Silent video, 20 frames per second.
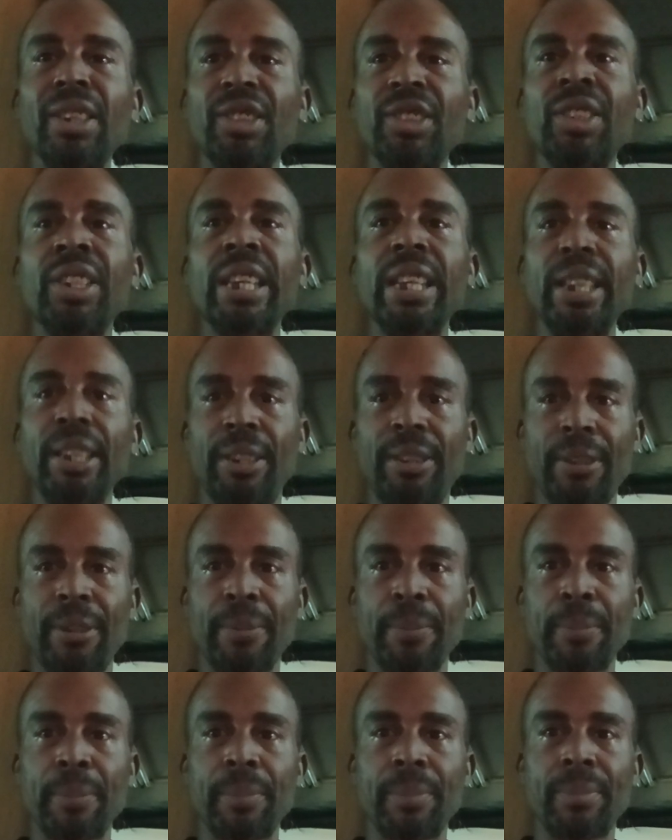the state,
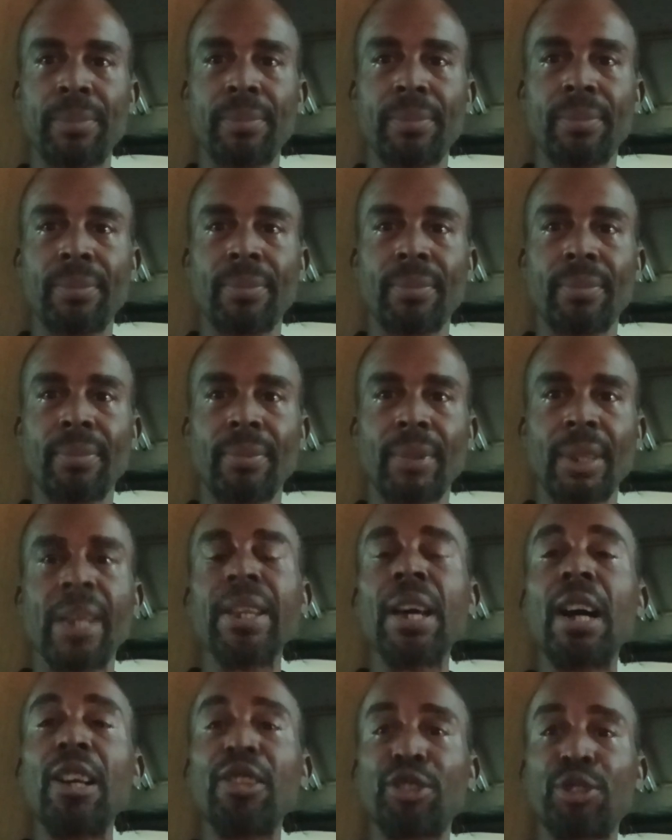
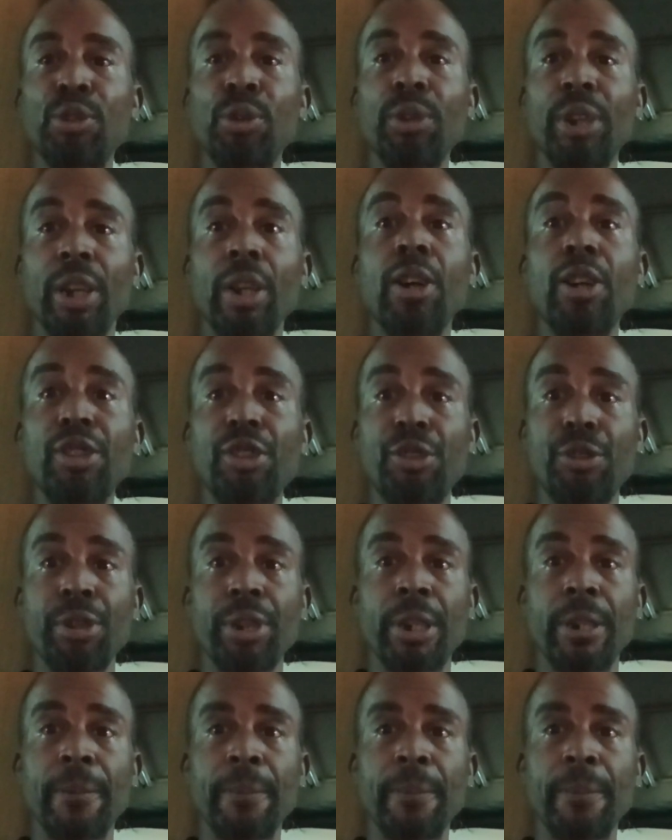and also the country.